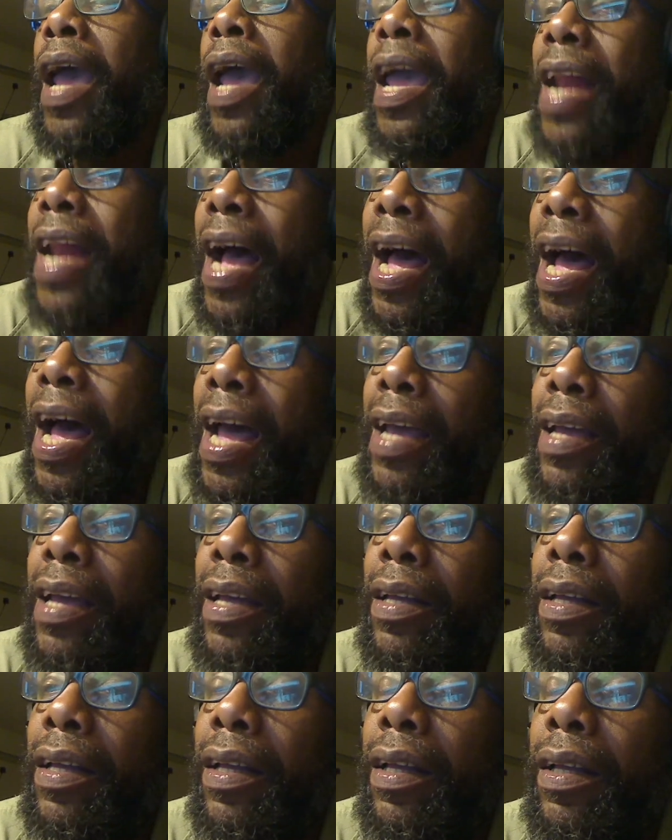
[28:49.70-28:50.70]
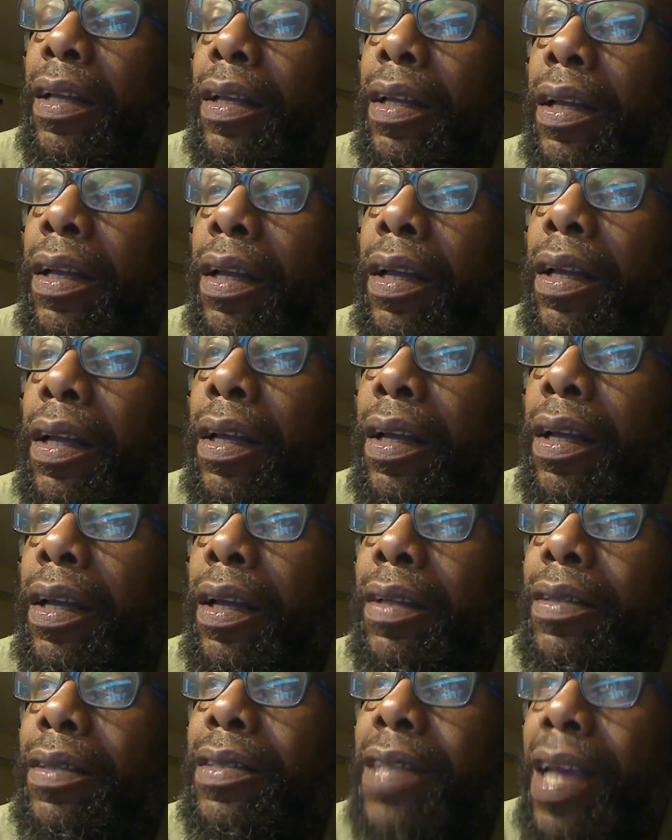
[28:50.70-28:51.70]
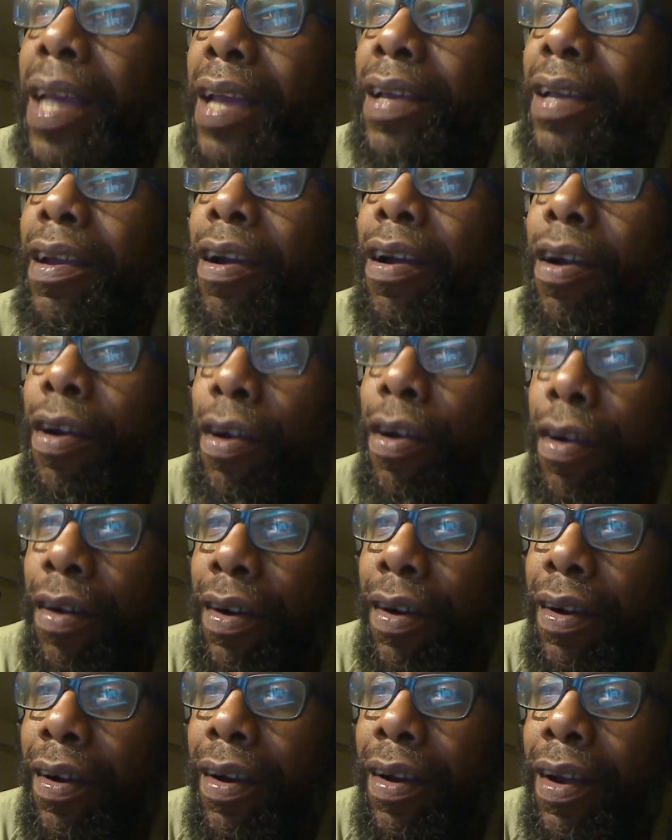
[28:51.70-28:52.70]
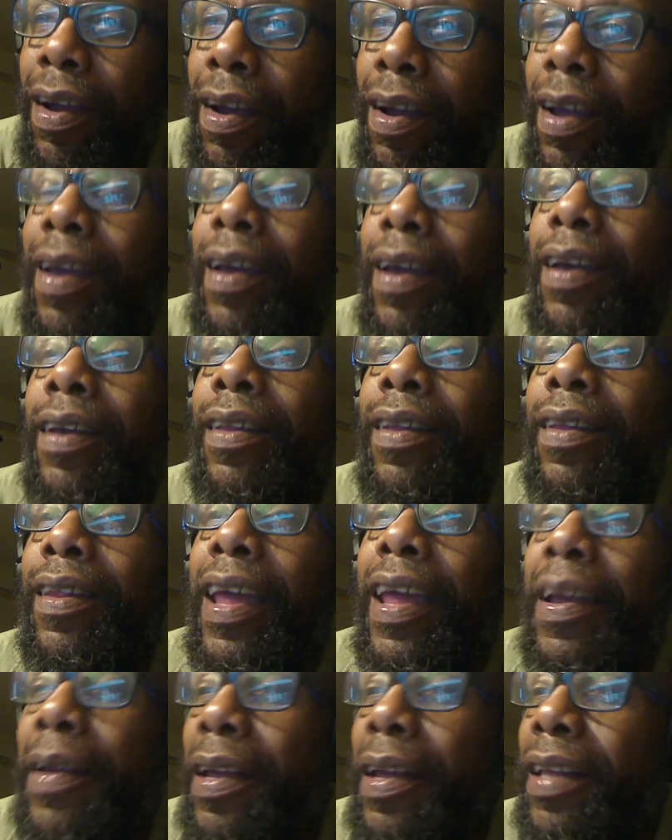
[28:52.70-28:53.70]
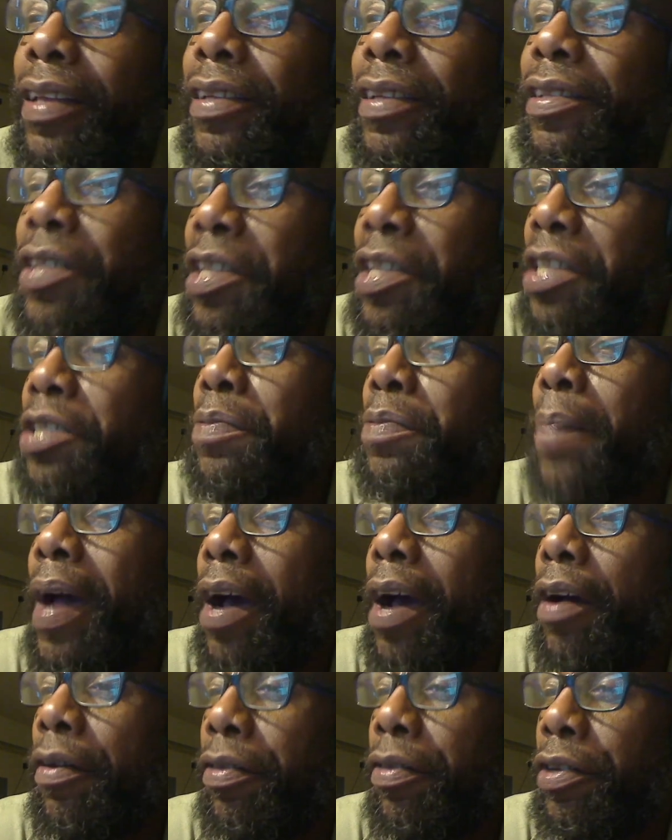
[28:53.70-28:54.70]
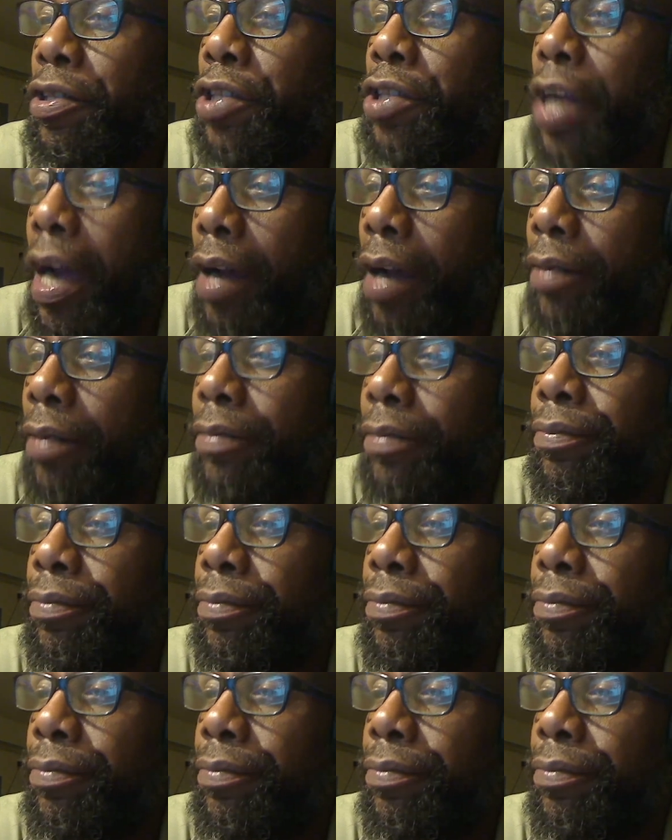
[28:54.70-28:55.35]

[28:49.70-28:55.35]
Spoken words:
And I take her like she's my other child.